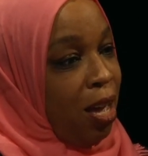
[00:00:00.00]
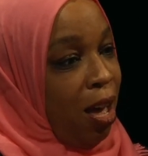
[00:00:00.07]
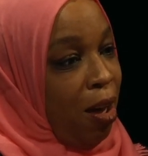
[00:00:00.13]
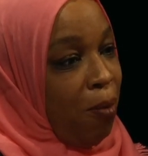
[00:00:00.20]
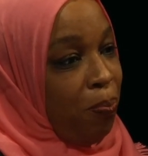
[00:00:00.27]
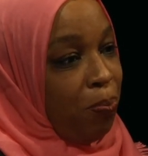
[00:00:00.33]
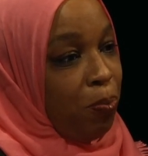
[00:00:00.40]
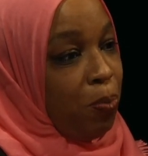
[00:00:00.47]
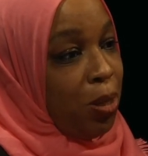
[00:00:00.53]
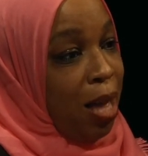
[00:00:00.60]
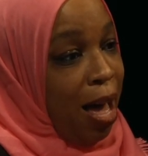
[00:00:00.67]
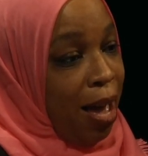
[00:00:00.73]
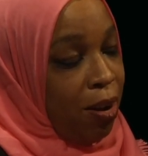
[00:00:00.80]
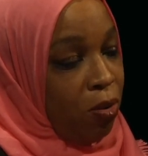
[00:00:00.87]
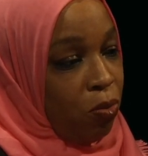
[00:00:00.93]
the um,
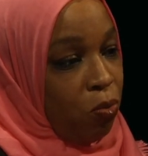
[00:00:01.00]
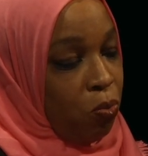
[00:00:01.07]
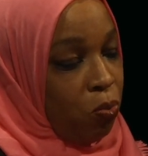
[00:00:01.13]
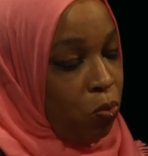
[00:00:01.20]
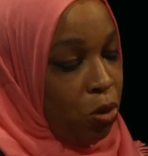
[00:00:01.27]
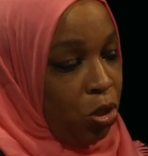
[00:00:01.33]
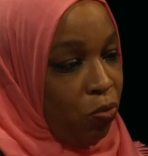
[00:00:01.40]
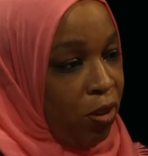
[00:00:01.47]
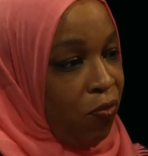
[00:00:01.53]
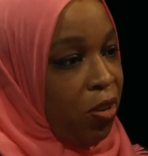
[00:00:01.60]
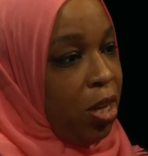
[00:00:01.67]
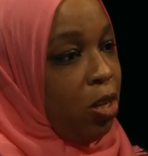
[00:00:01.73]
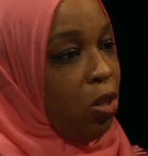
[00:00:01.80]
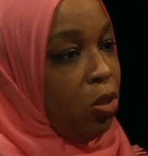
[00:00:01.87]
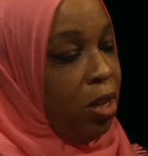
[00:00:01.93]
plot was
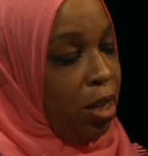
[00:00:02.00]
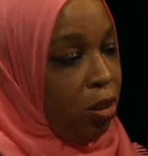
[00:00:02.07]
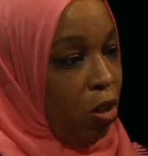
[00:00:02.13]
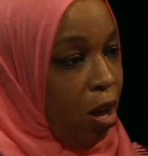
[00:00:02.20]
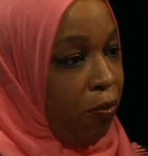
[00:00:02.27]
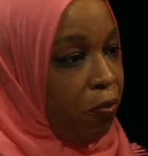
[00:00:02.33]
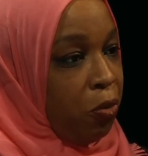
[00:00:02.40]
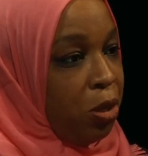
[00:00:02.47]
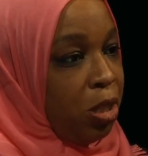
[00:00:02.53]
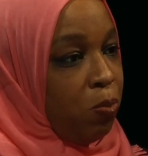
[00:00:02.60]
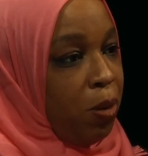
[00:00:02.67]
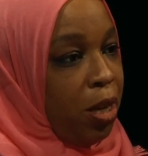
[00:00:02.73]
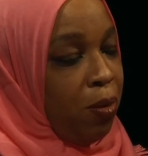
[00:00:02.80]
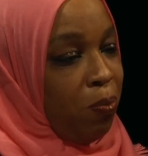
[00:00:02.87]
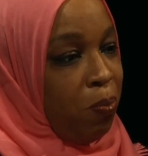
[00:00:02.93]
revealed and law
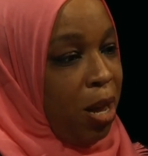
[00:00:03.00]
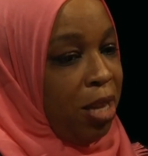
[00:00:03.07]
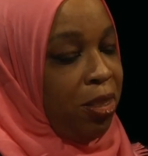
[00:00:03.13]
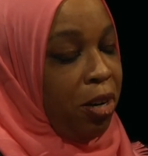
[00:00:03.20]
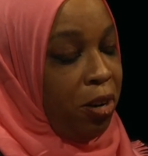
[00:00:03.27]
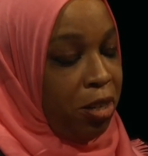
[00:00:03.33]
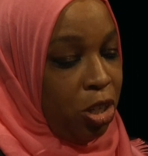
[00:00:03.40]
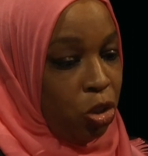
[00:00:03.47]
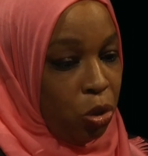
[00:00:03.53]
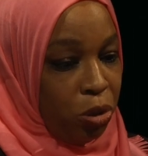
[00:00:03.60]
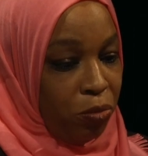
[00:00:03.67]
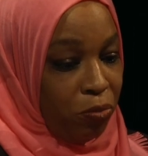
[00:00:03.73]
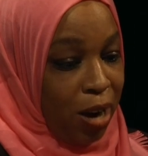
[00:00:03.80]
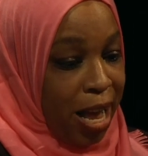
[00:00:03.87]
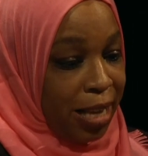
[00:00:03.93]
enforcement made their initial
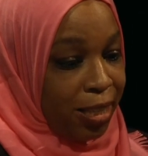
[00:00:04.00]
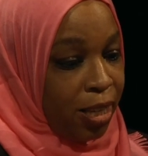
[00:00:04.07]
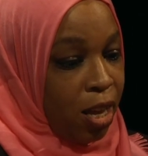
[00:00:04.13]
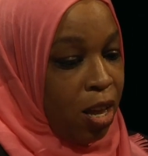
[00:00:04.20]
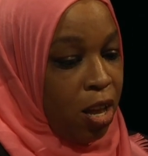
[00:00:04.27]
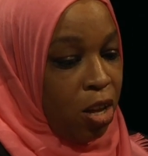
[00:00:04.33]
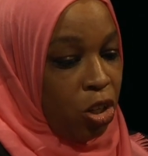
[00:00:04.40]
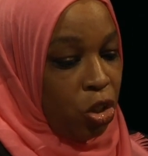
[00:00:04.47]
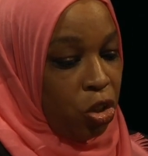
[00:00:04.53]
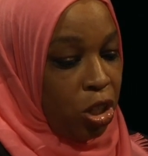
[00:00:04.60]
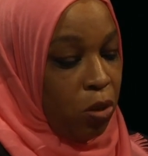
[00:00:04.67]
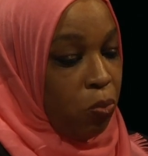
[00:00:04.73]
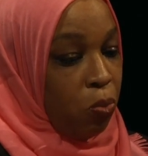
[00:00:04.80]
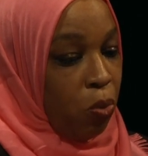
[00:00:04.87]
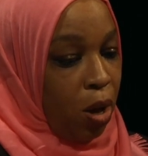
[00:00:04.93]
arrest, she
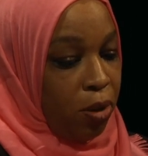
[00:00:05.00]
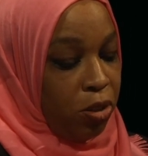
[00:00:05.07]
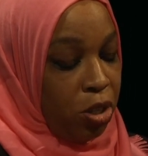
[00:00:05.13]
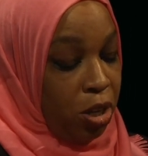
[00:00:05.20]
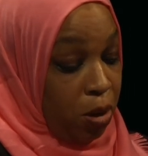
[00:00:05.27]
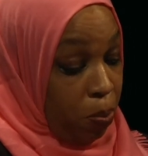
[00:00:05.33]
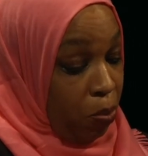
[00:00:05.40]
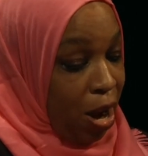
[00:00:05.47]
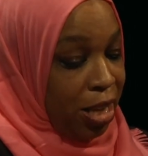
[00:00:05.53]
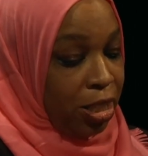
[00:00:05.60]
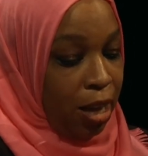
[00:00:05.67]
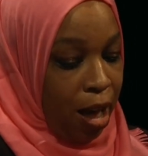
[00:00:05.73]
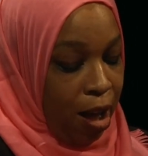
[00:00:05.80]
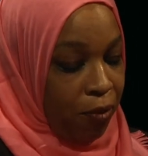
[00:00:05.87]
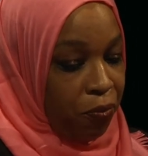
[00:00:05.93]
did a press
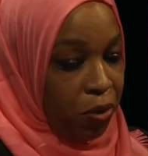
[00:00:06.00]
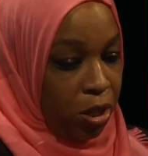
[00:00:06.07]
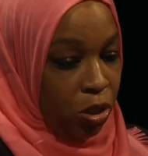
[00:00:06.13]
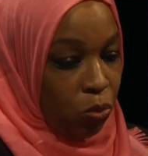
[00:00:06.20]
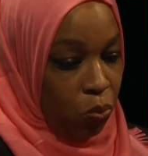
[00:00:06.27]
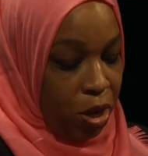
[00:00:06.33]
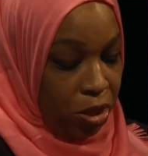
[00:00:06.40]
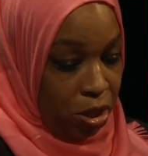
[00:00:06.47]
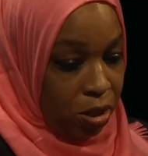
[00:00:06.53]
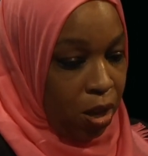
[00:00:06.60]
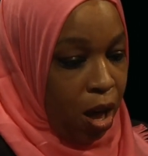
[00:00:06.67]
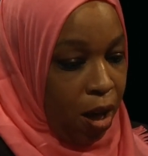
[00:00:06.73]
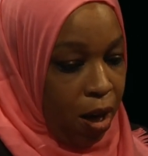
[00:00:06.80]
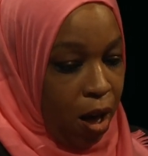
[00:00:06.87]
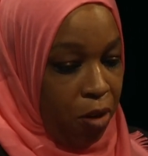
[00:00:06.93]
conference with
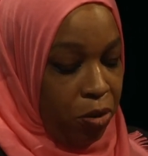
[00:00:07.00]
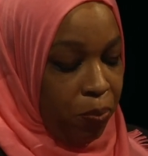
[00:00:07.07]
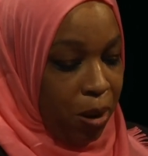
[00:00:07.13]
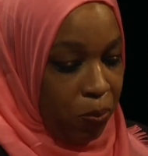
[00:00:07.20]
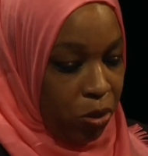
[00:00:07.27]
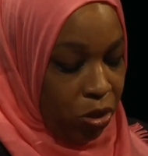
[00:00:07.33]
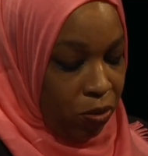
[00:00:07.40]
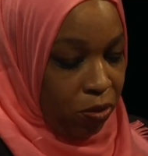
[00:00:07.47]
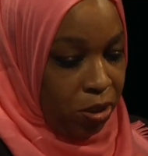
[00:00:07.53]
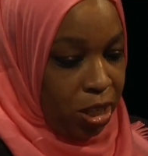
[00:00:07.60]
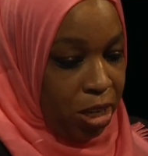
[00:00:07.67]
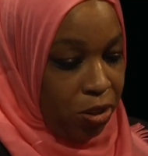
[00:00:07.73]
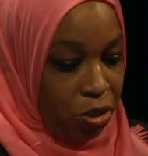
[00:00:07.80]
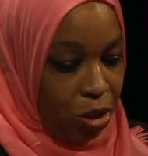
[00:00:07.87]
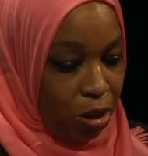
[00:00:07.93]
uh, other members of
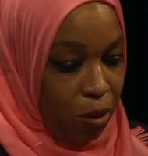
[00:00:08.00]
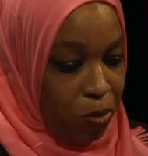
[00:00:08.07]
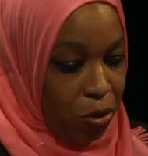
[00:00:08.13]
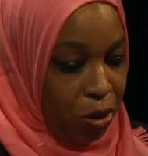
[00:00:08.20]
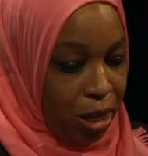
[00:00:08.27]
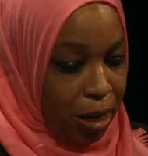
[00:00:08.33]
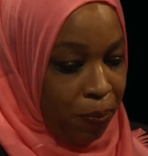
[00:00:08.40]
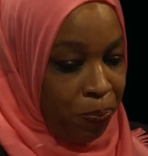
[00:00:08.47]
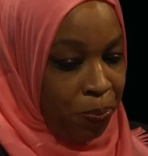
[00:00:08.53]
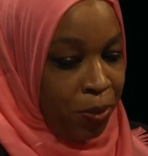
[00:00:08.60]
leaders in the community,